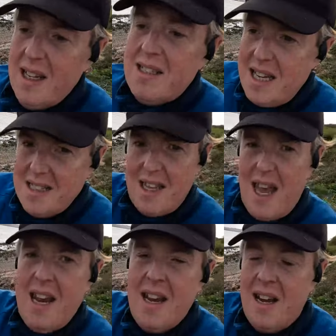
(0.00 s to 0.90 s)
Since
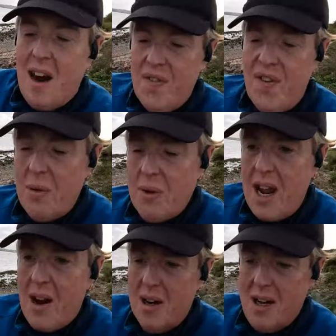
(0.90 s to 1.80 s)
then, I found
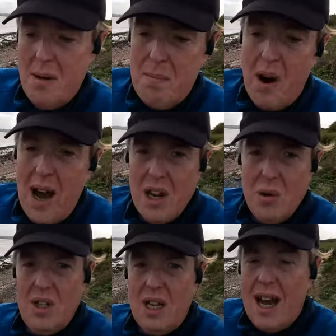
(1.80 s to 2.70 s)
out by
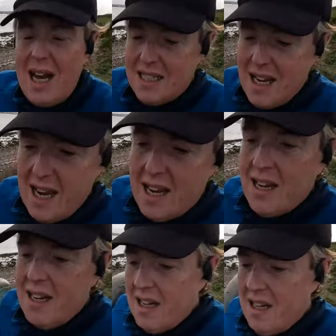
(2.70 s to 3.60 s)
using the
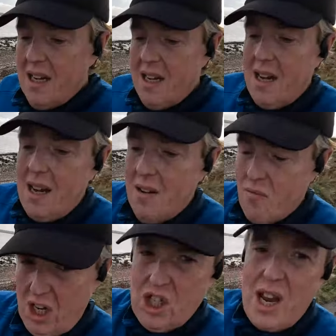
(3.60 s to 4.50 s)
hashtag
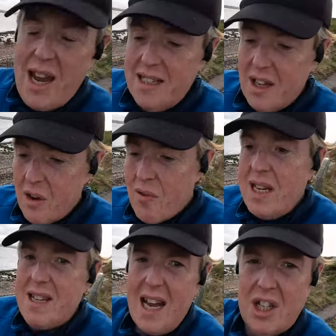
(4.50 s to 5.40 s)
Run Chat that there
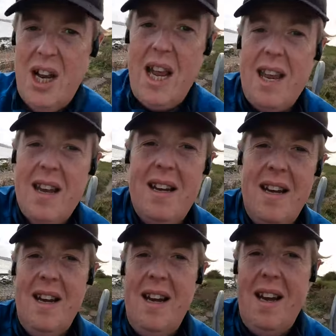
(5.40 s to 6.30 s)
is actually
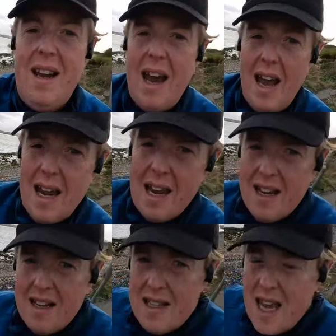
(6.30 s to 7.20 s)
a
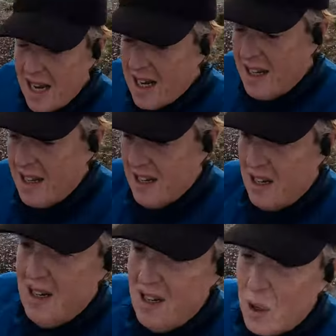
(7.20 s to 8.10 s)
thing
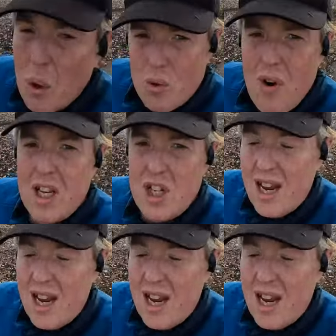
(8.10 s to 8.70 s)
called Run